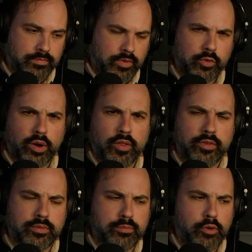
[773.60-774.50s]
There's one of
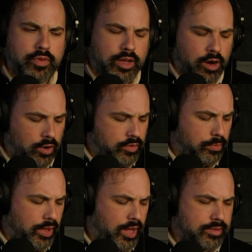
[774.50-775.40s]
those movie cards
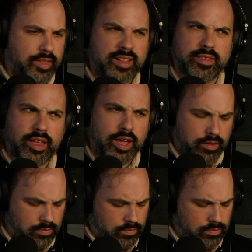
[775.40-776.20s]
that plays that's like,